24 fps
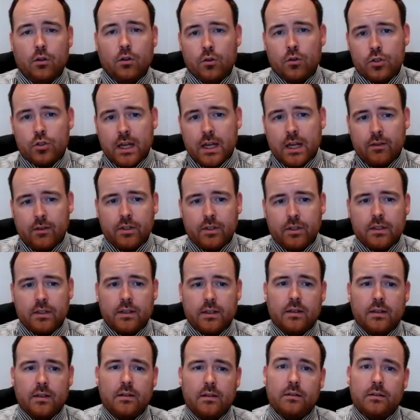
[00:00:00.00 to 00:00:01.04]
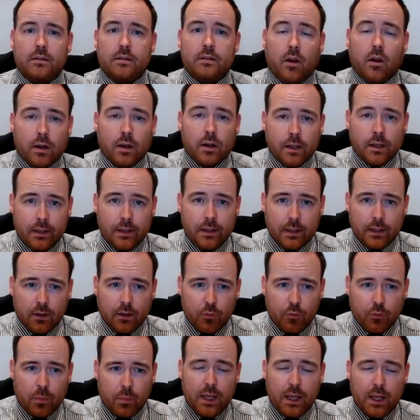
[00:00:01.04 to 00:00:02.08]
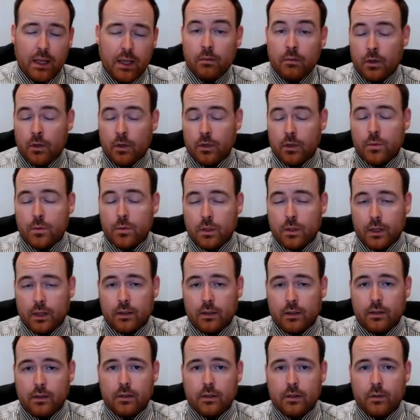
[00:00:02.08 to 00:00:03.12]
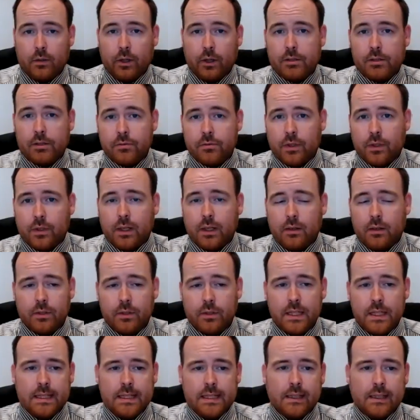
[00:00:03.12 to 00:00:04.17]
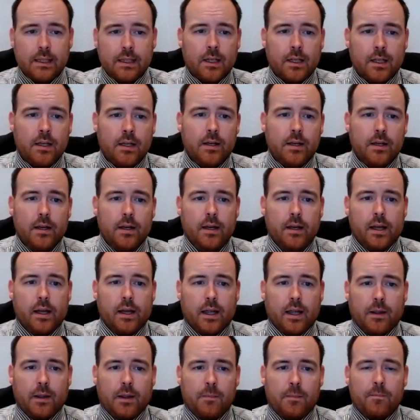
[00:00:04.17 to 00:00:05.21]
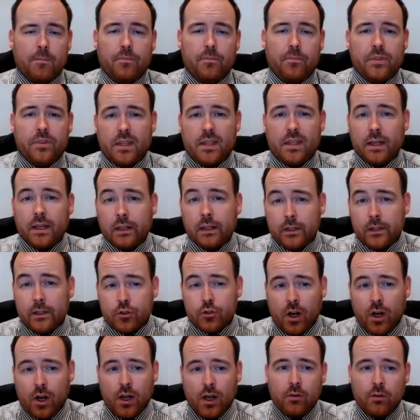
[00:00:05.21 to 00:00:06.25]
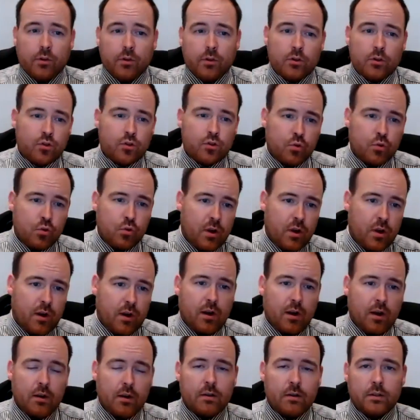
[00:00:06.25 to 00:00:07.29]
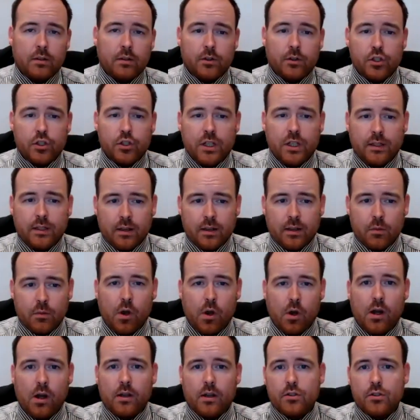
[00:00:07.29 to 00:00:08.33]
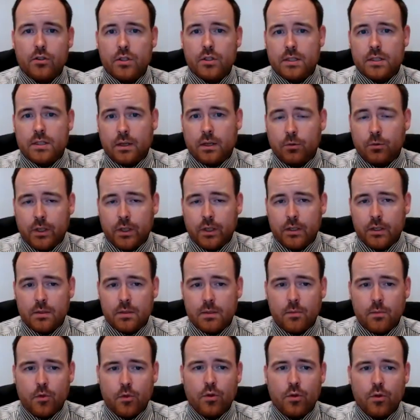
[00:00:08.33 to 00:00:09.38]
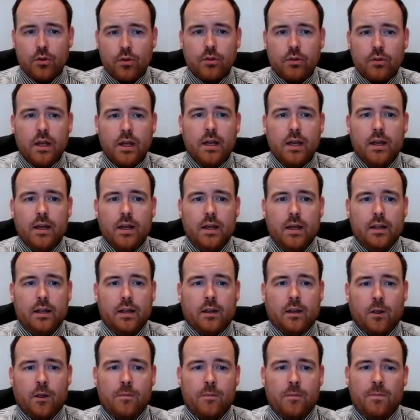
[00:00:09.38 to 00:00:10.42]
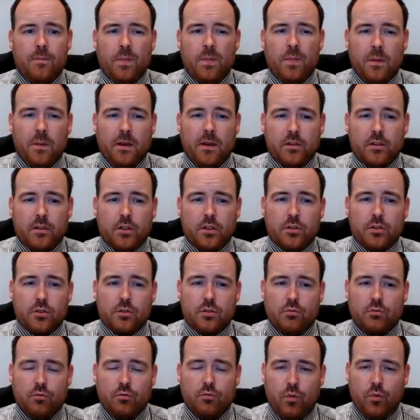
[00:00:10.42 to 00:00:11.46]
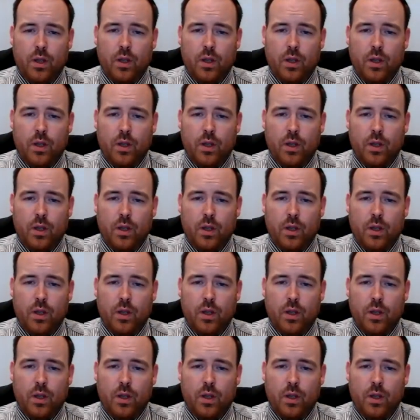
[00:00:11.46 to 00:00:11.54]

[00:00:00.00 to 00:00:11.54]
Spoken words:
longevity, darkening of paint, which we had a request for that recently, daily driver, show car, sheeting wax, silky smooth. Now, they're just